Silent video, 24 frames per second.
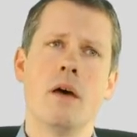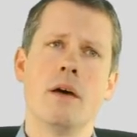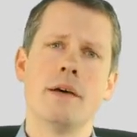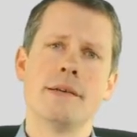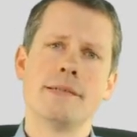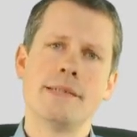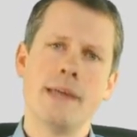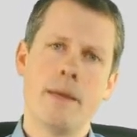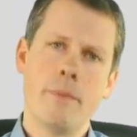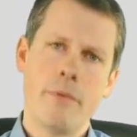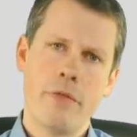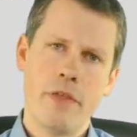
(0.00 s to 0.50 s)

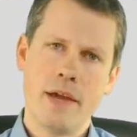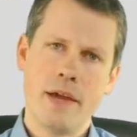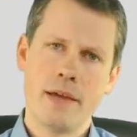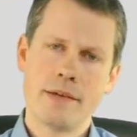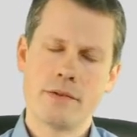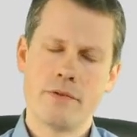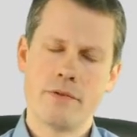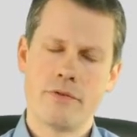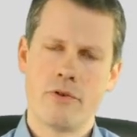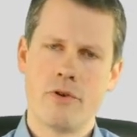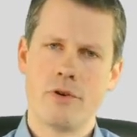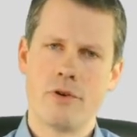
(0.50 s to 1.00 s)
Some
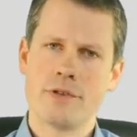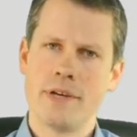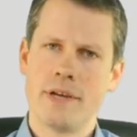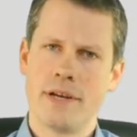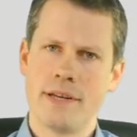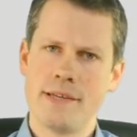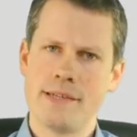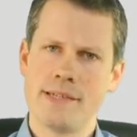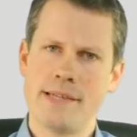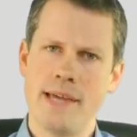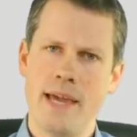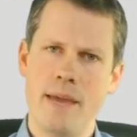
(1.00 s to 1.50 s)
things, of course, are
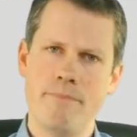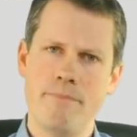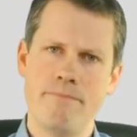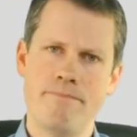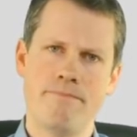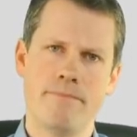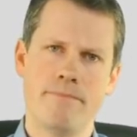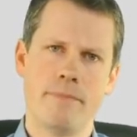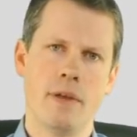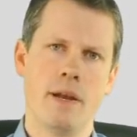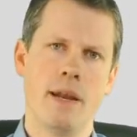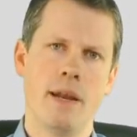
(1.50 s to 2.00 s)
the same,
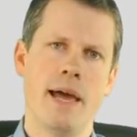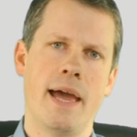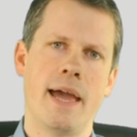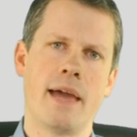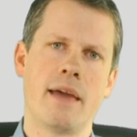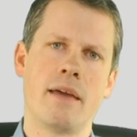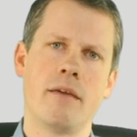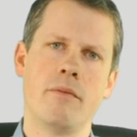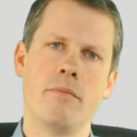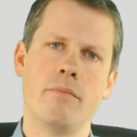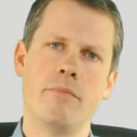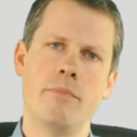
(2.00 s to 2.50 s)

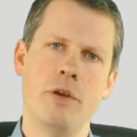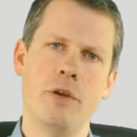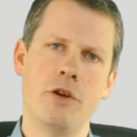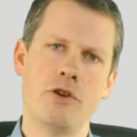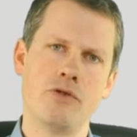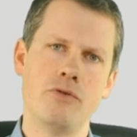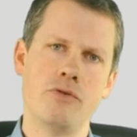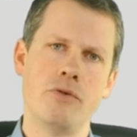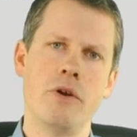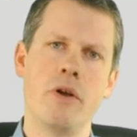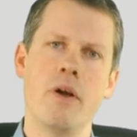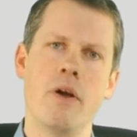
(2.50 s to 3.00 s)
like be
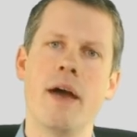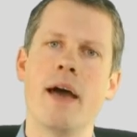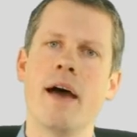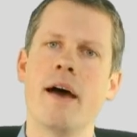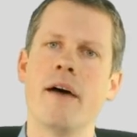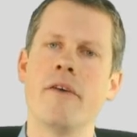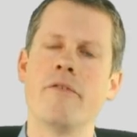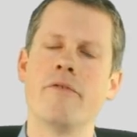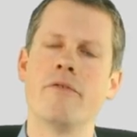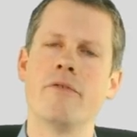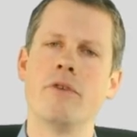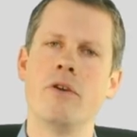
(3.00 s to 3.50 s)
sure you
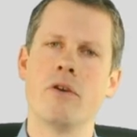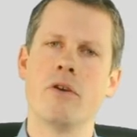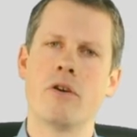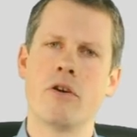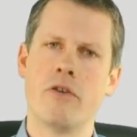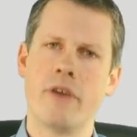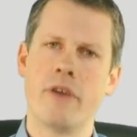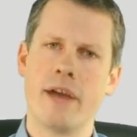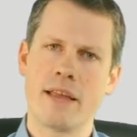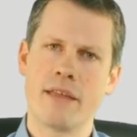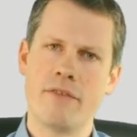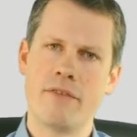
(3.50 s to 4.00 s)
have your
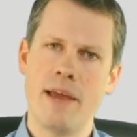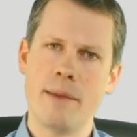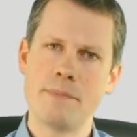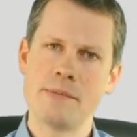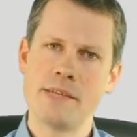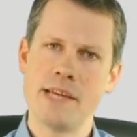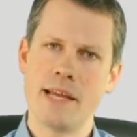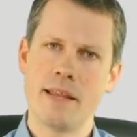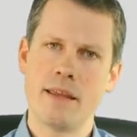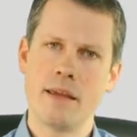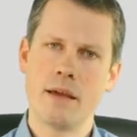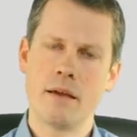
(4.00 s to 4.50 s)
correct flap
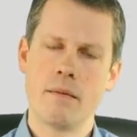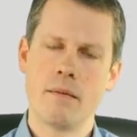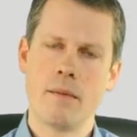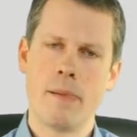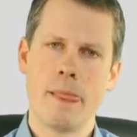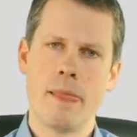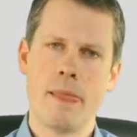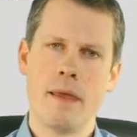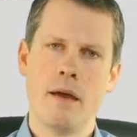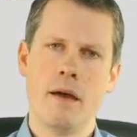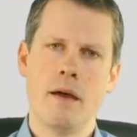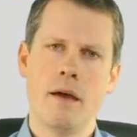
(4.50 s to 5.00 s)
setting,
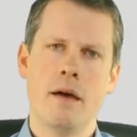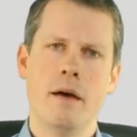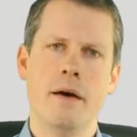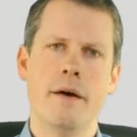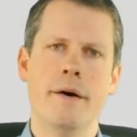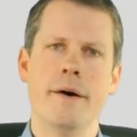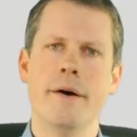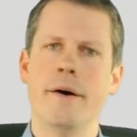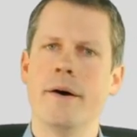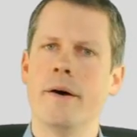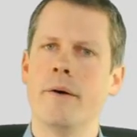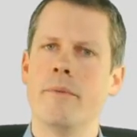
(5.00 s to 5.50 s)

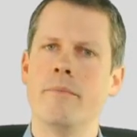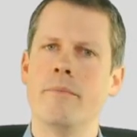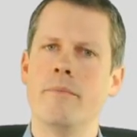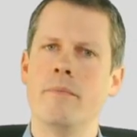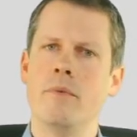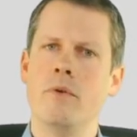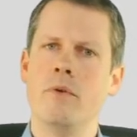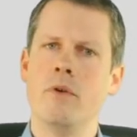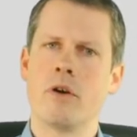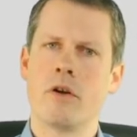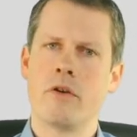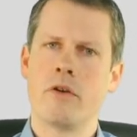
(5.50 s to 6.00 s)

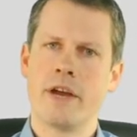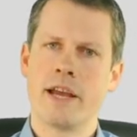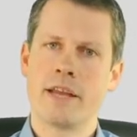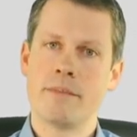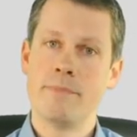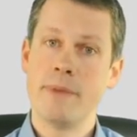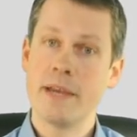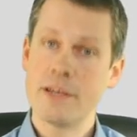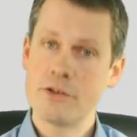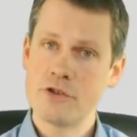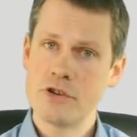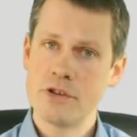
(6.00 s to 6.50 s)
your correct
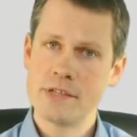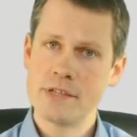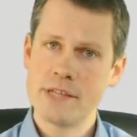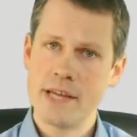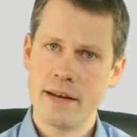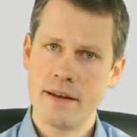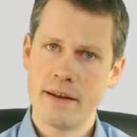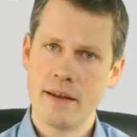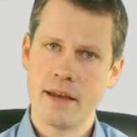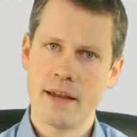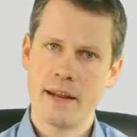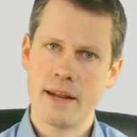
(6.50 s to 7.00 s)
mixture
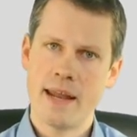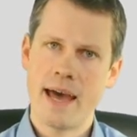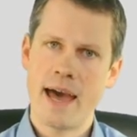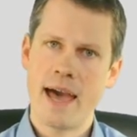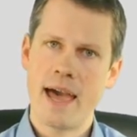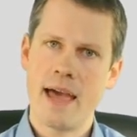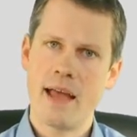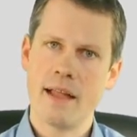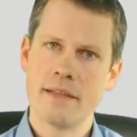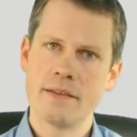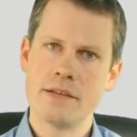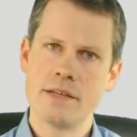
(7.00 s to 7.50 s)
setting at a
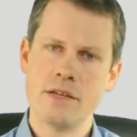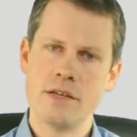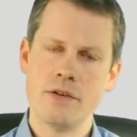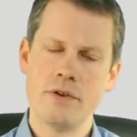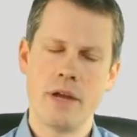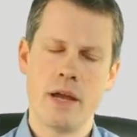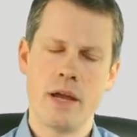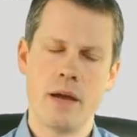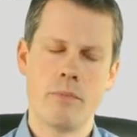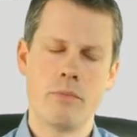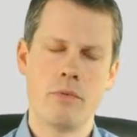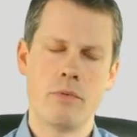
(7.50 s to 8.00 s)
high
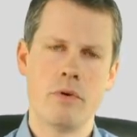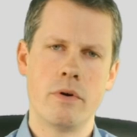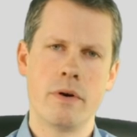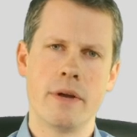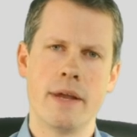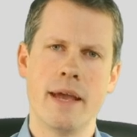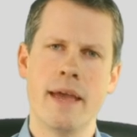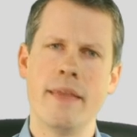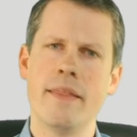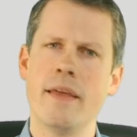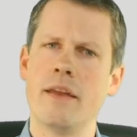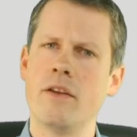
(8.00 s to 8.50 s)
altitude airport,
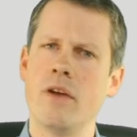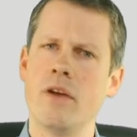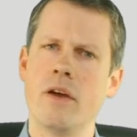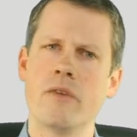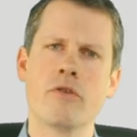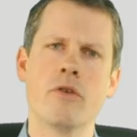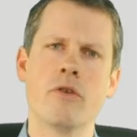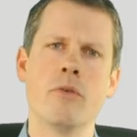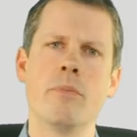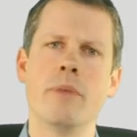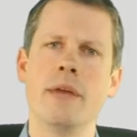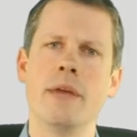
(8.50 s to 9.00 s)
and that you
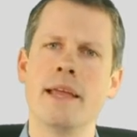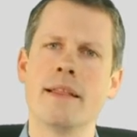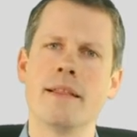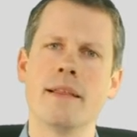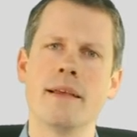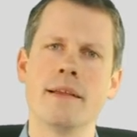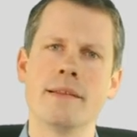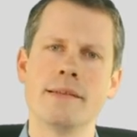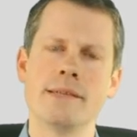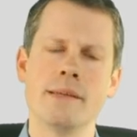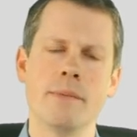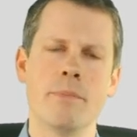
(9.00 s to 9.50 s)
have
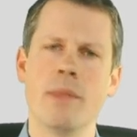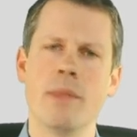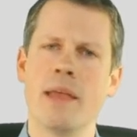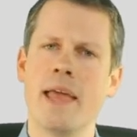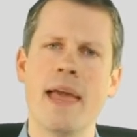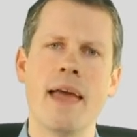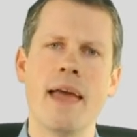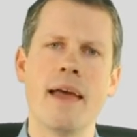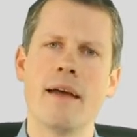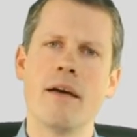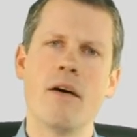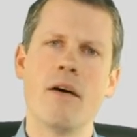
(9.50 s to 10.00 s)
completed
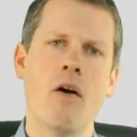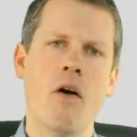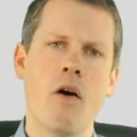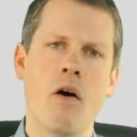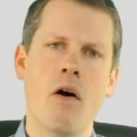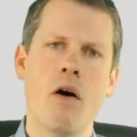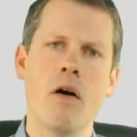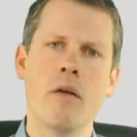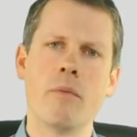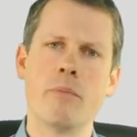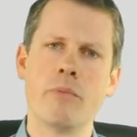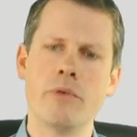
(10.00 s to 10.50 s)
simply
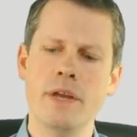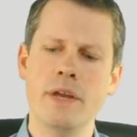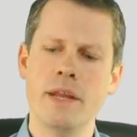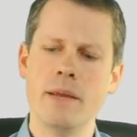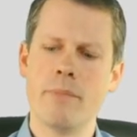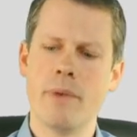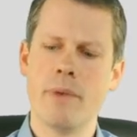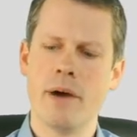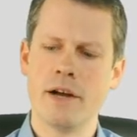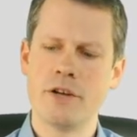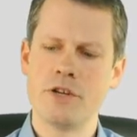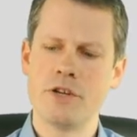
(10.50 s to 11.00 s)
all
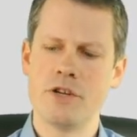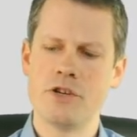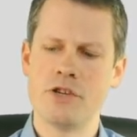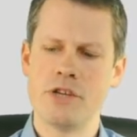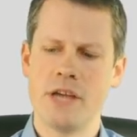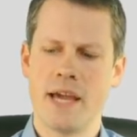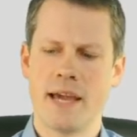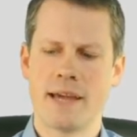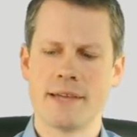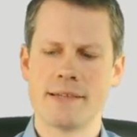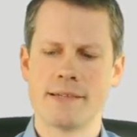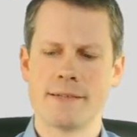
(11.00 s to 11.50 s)
pre-departure
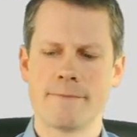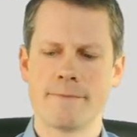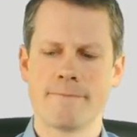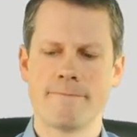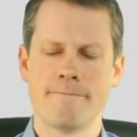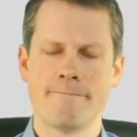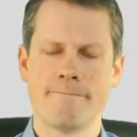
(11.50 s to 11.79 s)
checks.